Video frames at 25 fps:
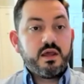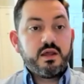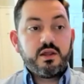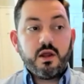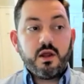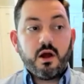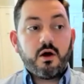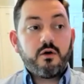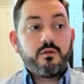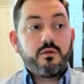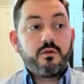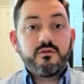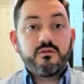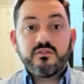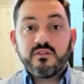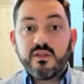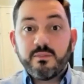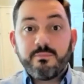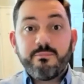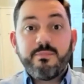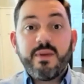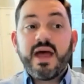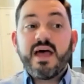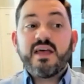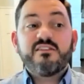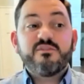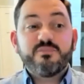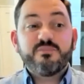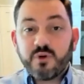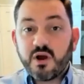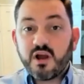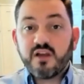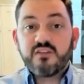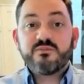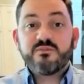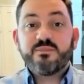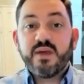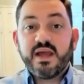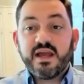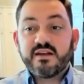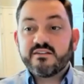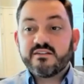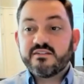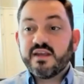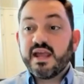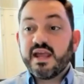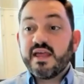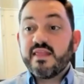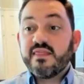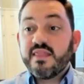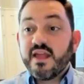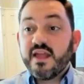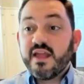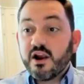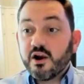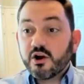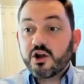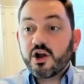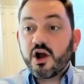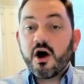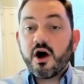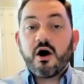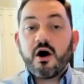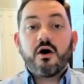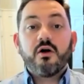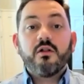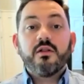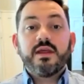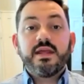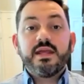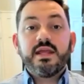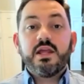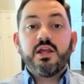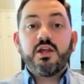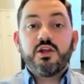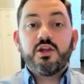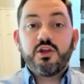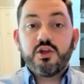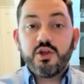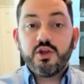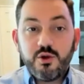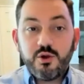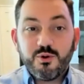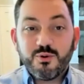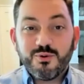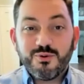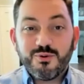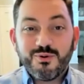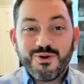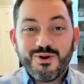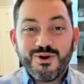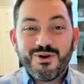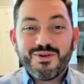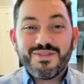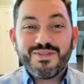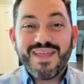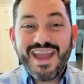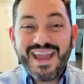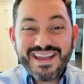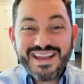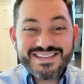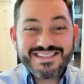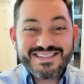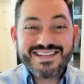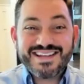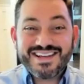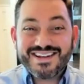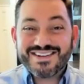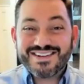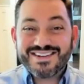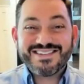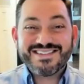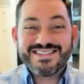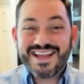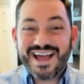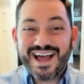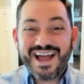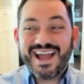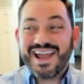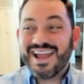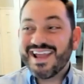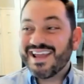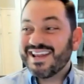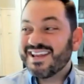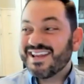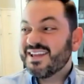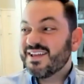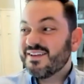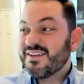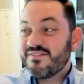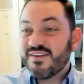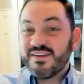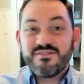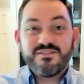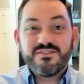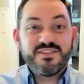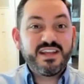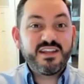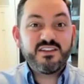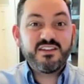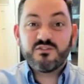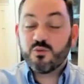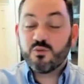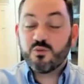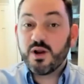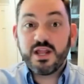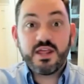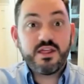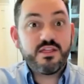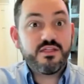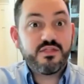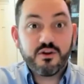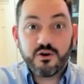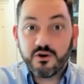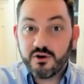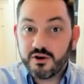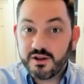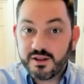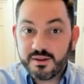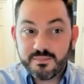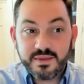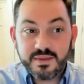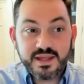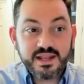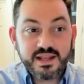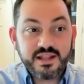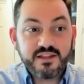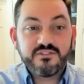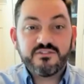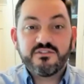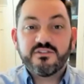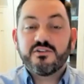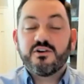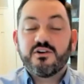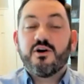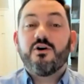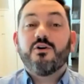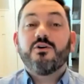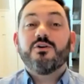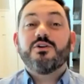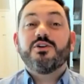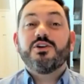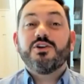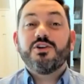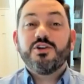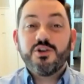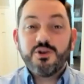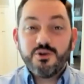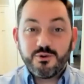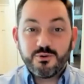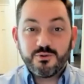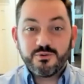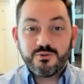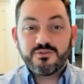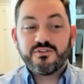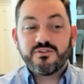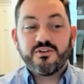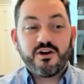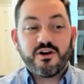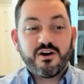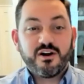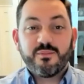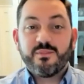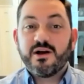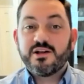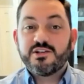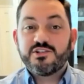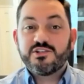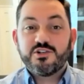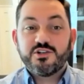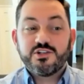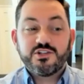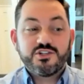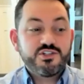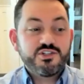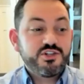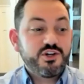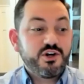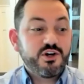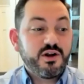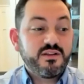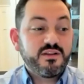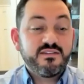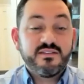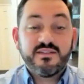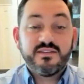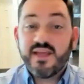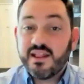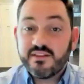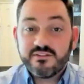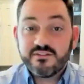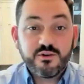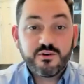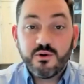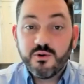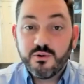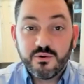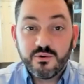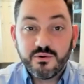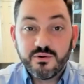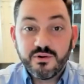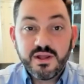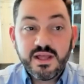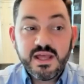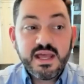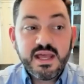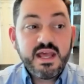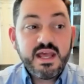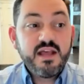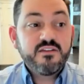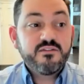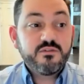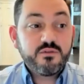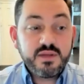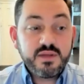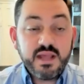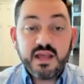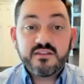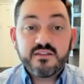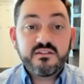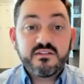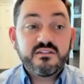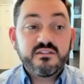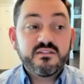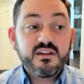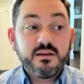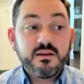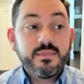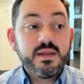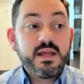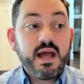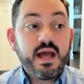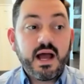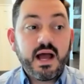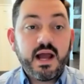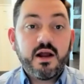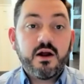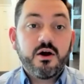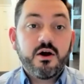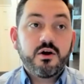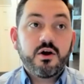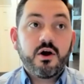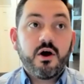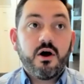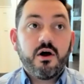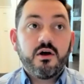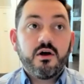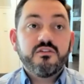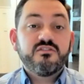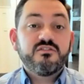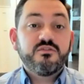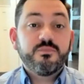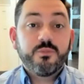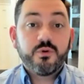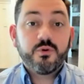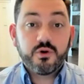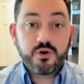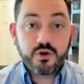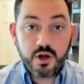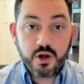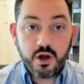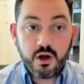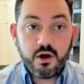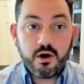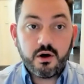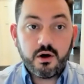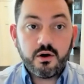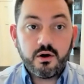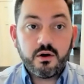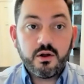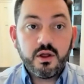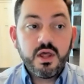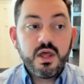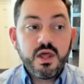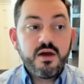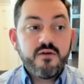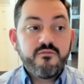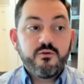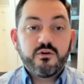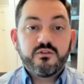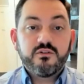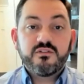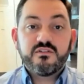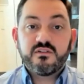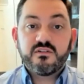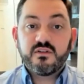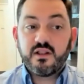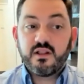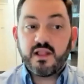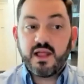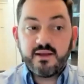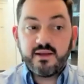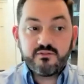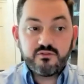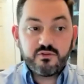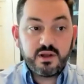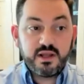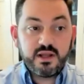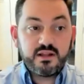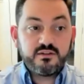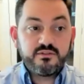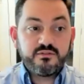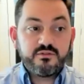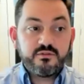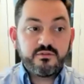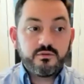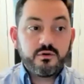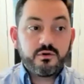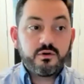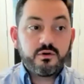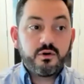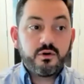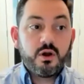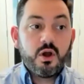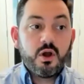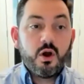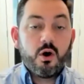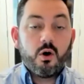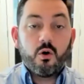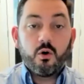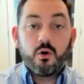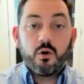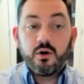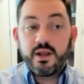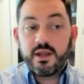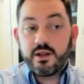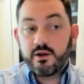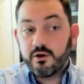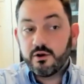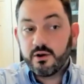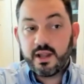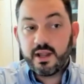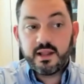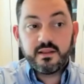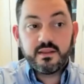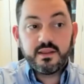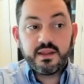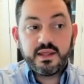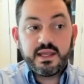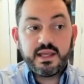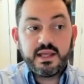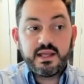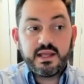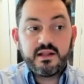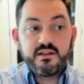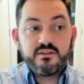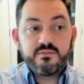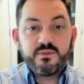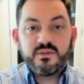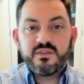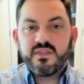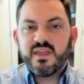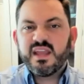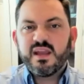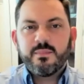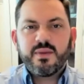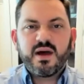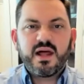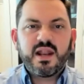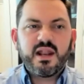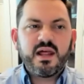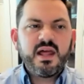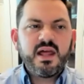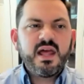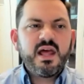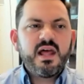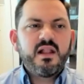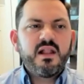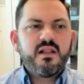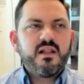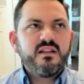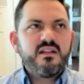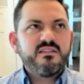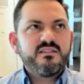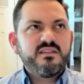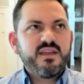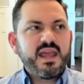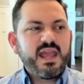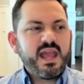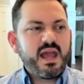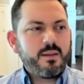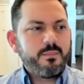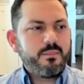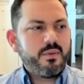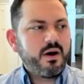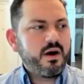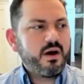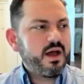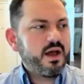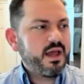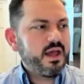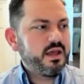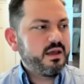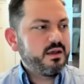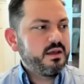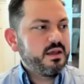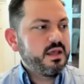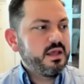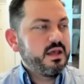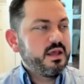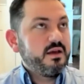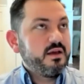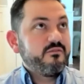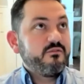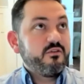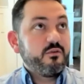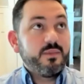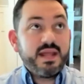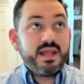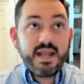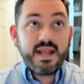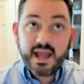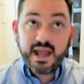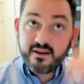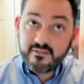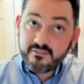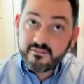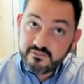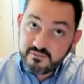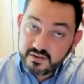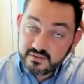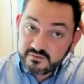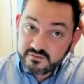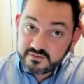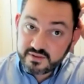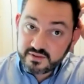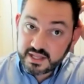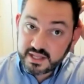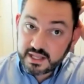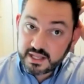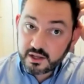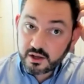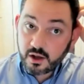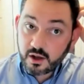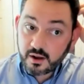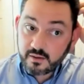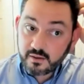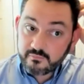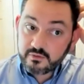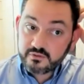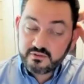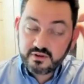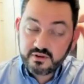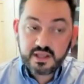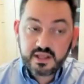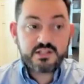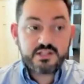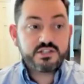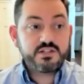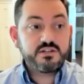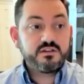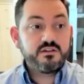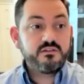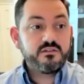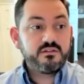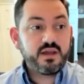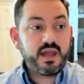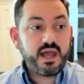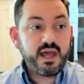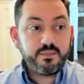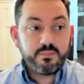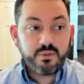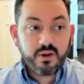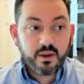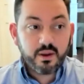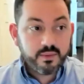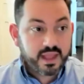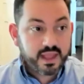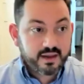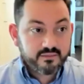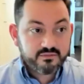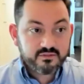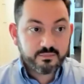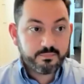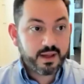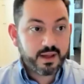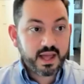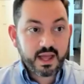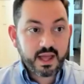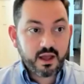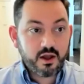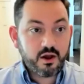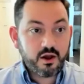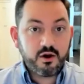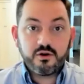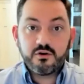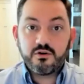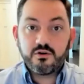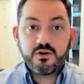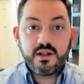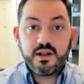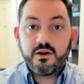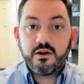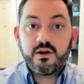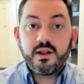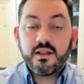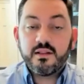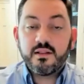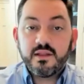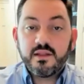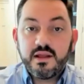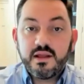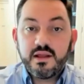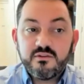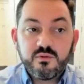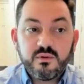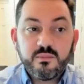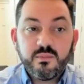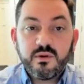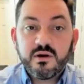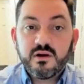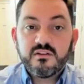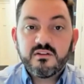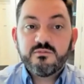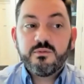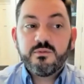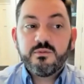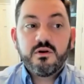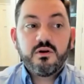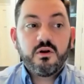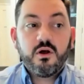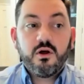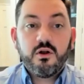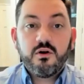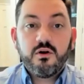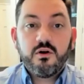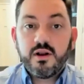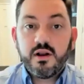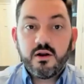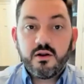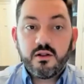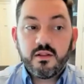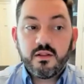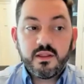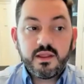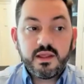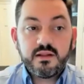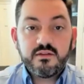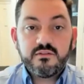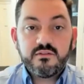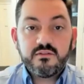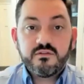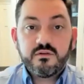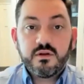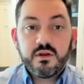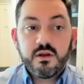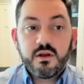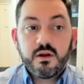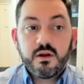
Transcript: Y'all, those are the best prospects, and they're calling you. They set aside 15, 20, 30 minutes to call you to talk about your insurance. That's cool. So, yes, it's going to be a higher cost per call versus a live transfer or internet leads. But think about it. Let's say I bought for me to have 15 conversations, I'd probably have to buy 100 internet leads. What am I going to spend on 100 internet leads?